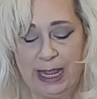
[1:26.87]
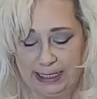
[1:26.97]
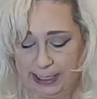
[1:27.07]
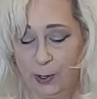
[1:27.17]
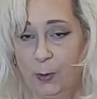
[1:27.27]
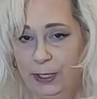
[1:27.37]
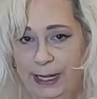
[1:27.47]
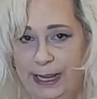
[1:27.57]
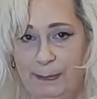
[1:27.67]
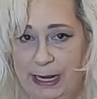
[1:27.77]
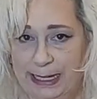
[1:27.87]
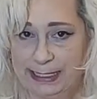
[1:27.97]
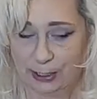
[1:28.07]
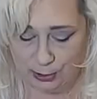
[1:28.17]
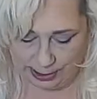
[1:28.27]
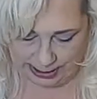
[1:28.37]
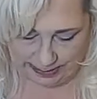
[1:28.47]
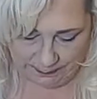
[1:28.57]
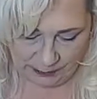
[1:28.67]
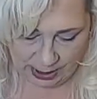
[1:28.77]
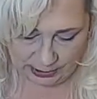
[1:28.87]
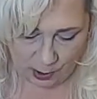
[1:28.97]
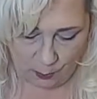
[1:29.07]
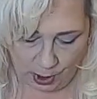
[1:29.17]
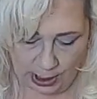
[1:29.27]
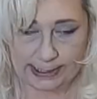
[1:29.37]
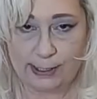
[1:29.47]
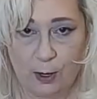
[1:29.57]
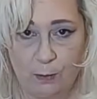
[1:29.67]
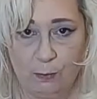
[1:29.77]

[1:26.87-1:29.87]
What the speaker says: It's an oldie, but it's a goodie. So we're gonna start